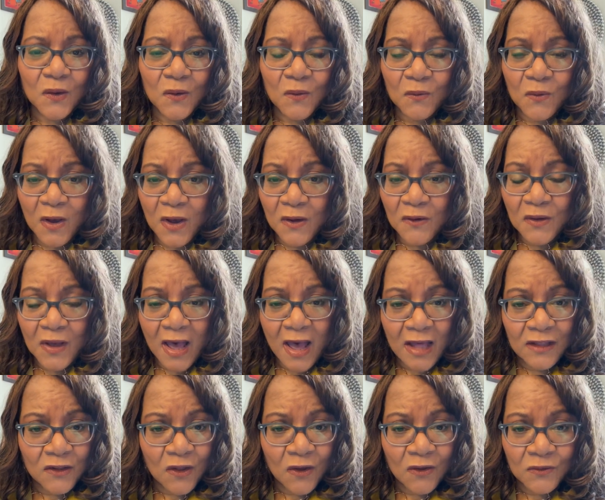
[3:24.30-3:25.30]
Well, how
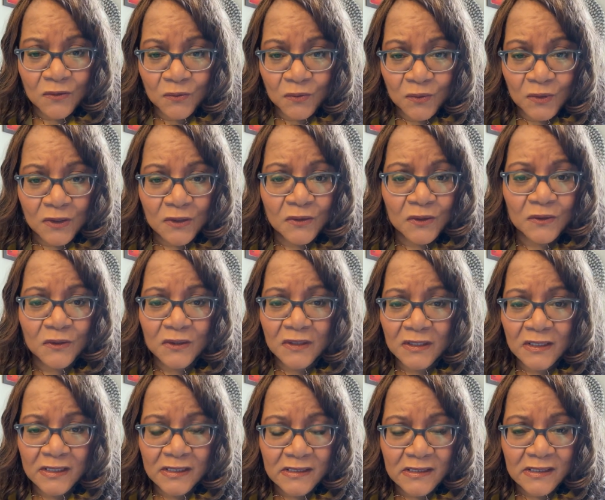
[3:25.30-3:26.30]
long will
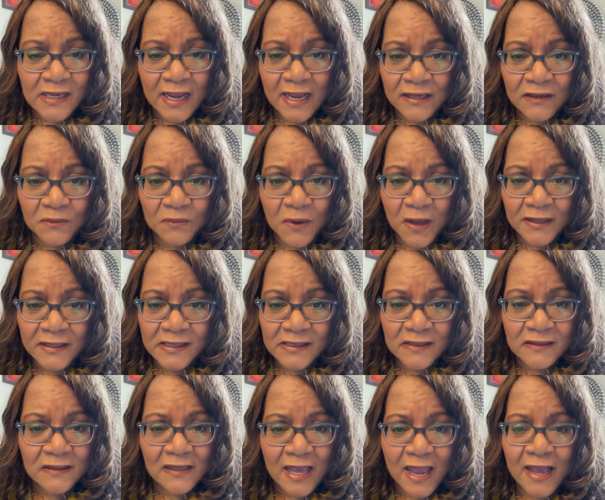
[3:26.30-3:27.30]
these
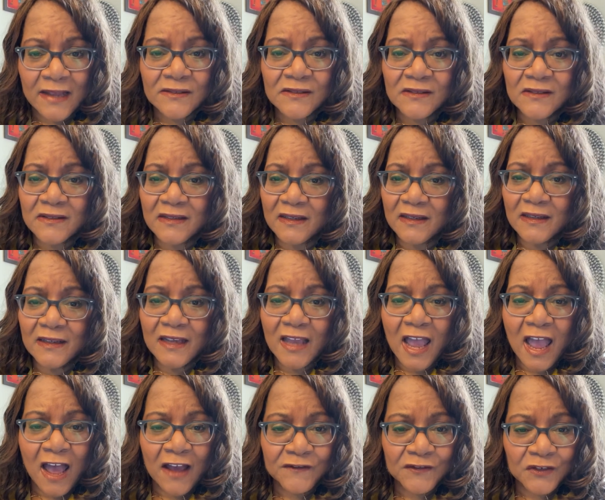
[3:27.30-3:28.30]
antibodies last
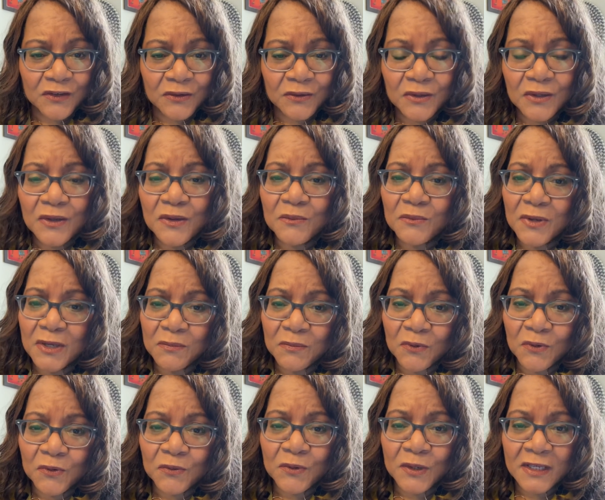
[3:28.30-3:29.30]
after
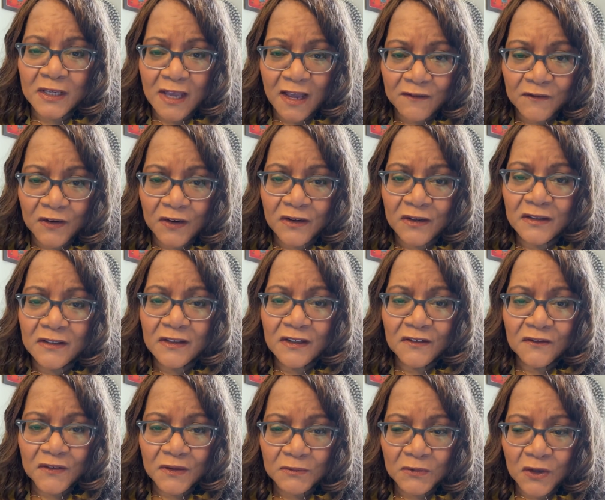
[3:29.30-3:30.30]
people recover
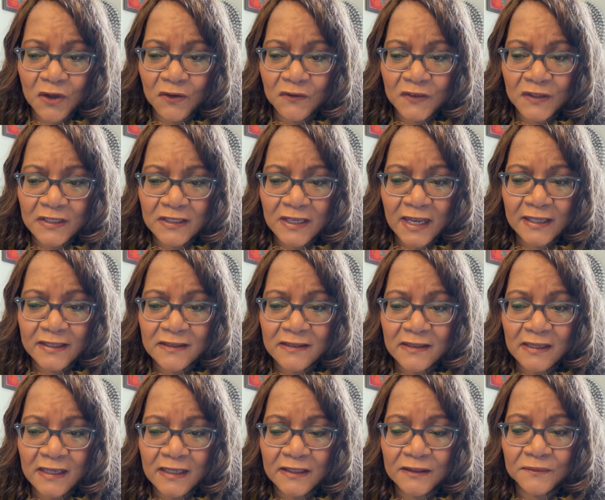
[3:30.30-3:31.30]
from COVID
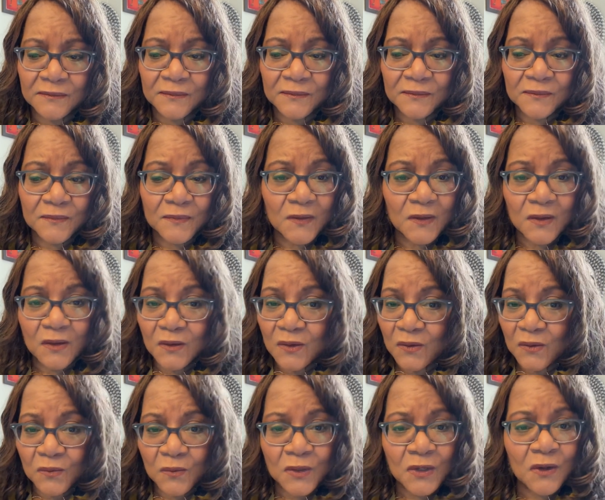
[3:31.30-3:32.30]
nineteen?
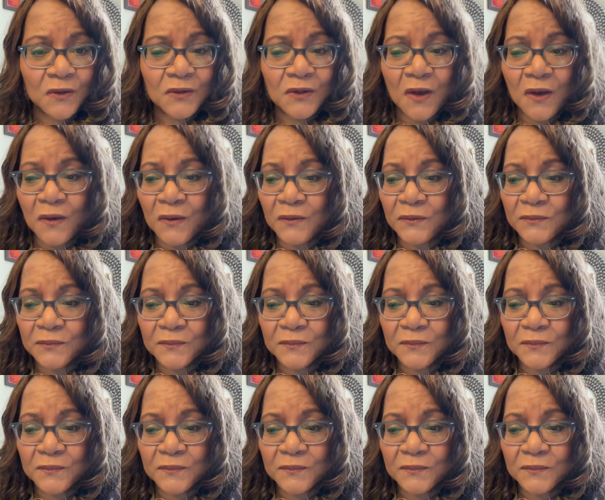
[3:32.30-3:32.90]
We don't know.